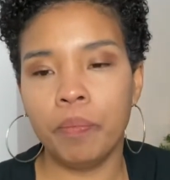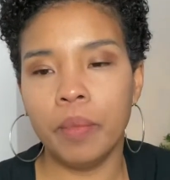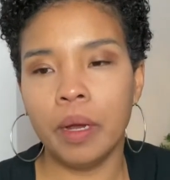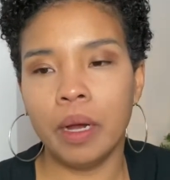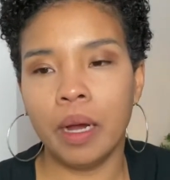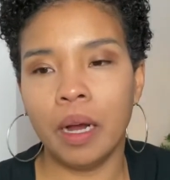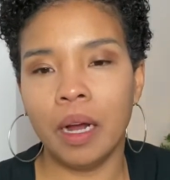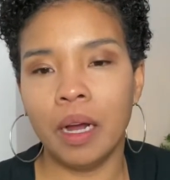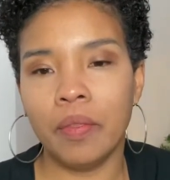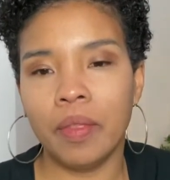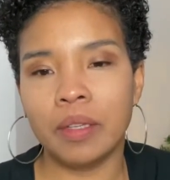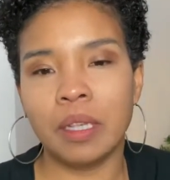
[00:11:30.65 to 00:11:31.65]

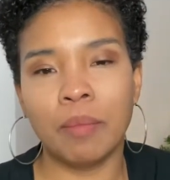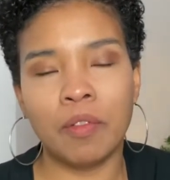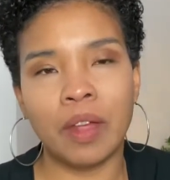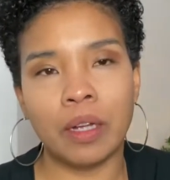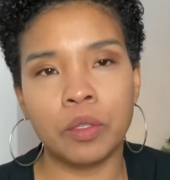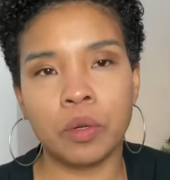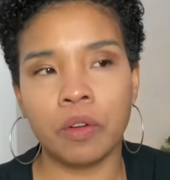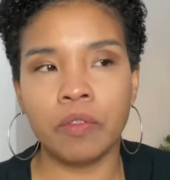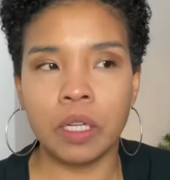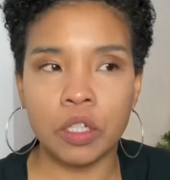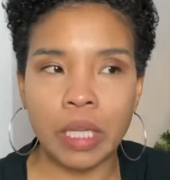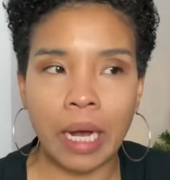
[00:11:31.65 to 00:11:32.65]
some of that sort of
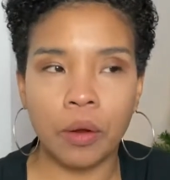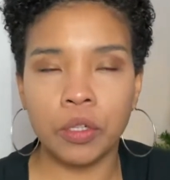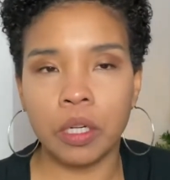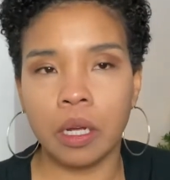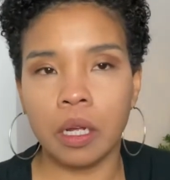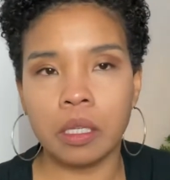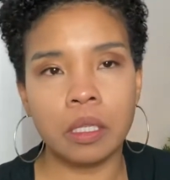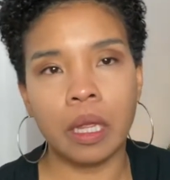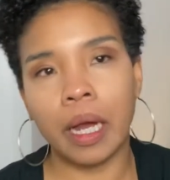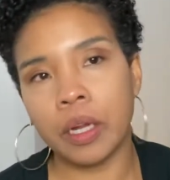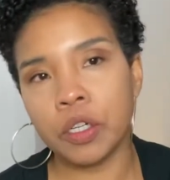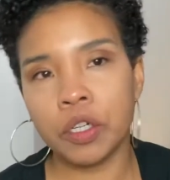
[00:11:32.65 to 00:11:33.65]
nostalgia
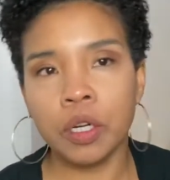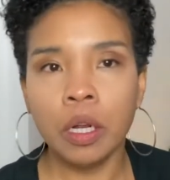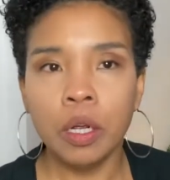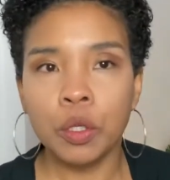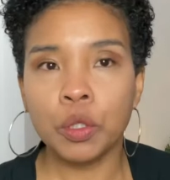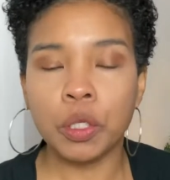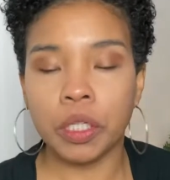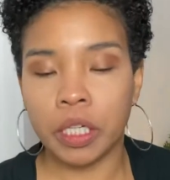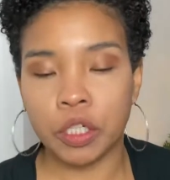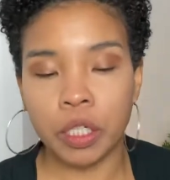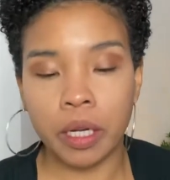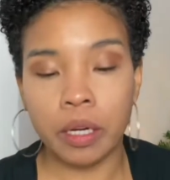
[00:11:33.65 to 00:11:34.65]
/
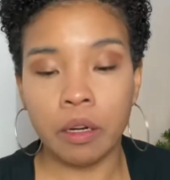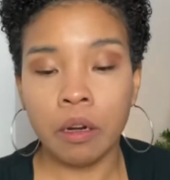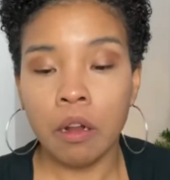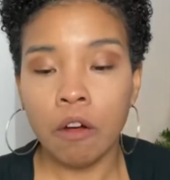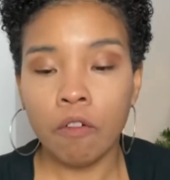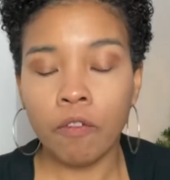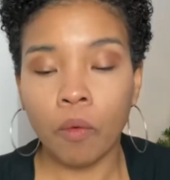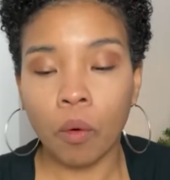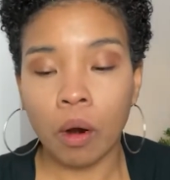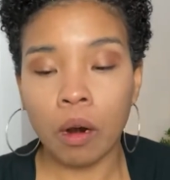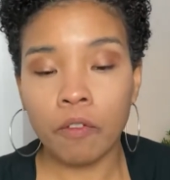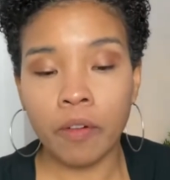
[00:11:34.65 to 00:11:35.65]
tradition
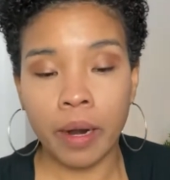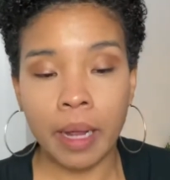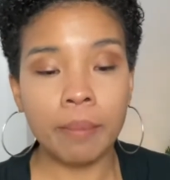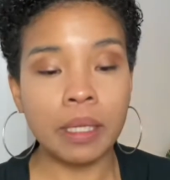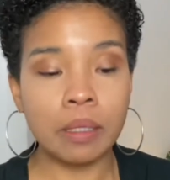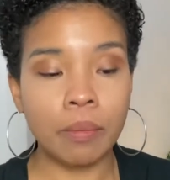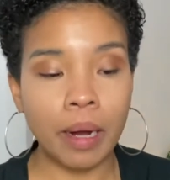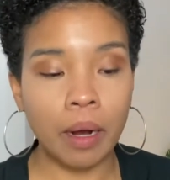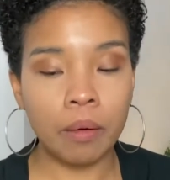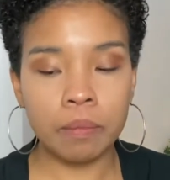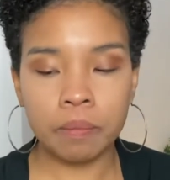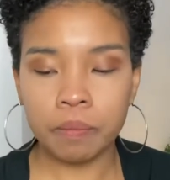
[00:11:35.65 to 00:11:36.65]
for him as
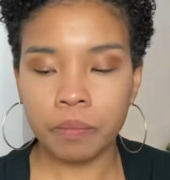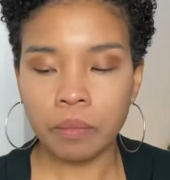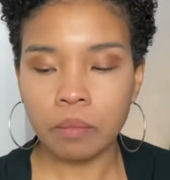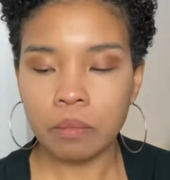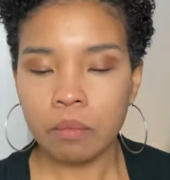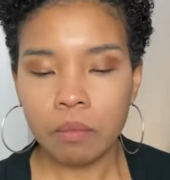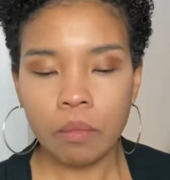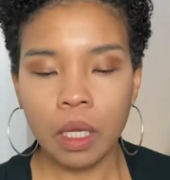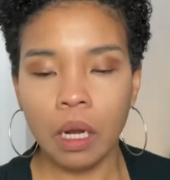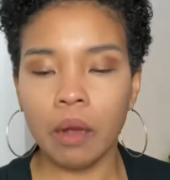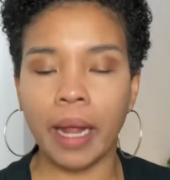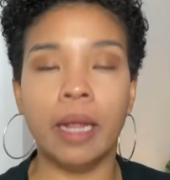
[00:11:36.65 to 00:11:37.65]
well.
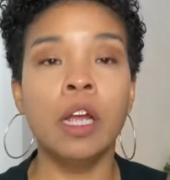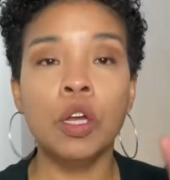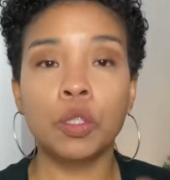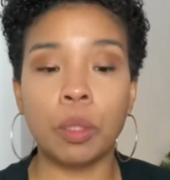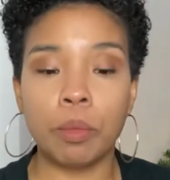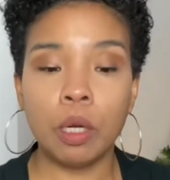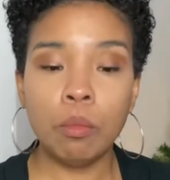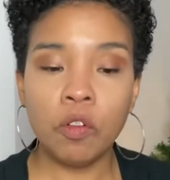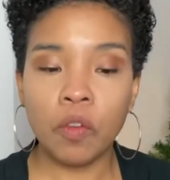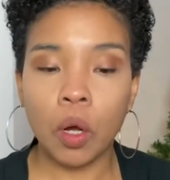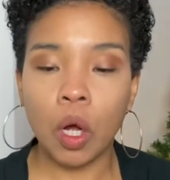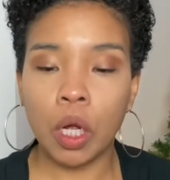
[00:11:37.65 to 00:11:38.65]
Okay, so I'm going to move
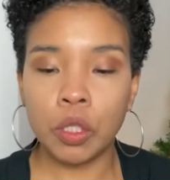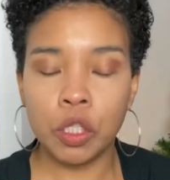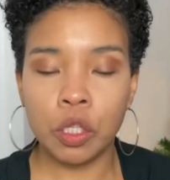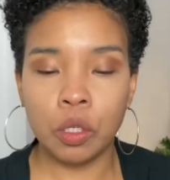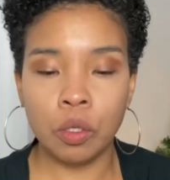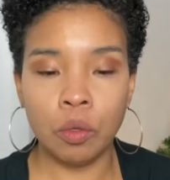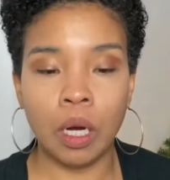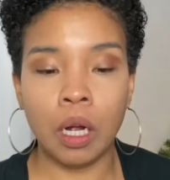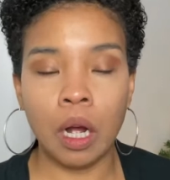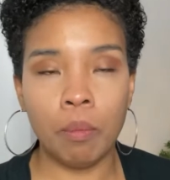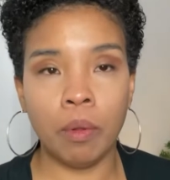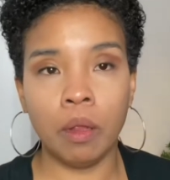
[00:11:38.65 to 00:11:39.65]
on to a
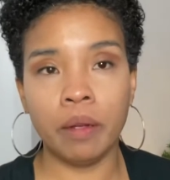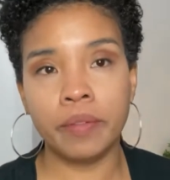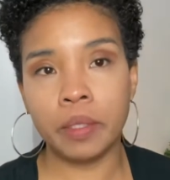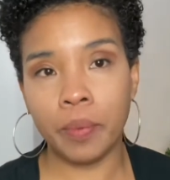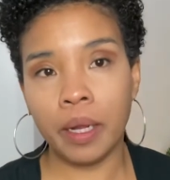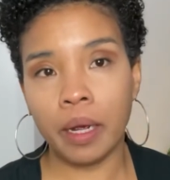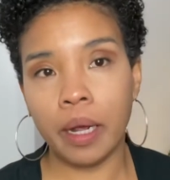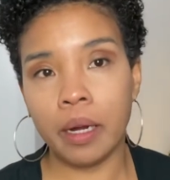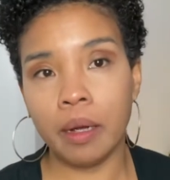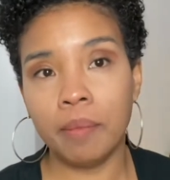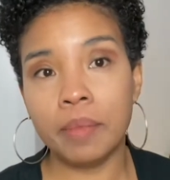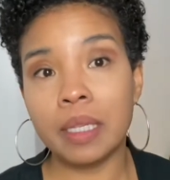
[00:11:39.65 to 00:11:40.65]
couple of sweet
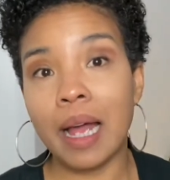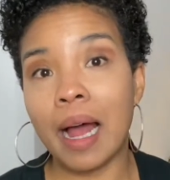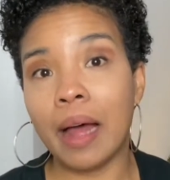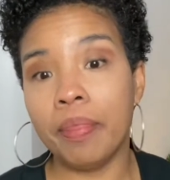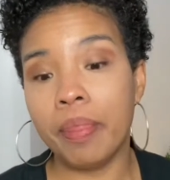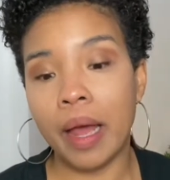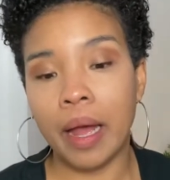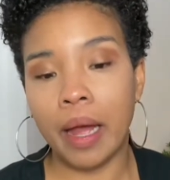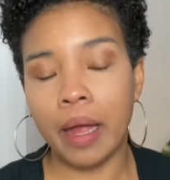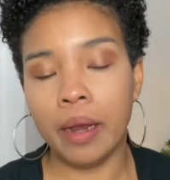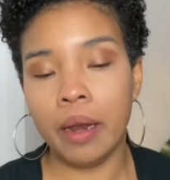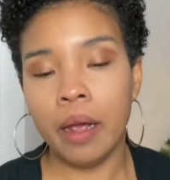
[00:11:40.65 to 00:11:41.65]
items and
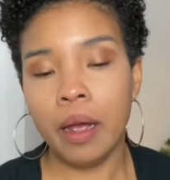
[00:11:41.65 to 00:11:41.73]
then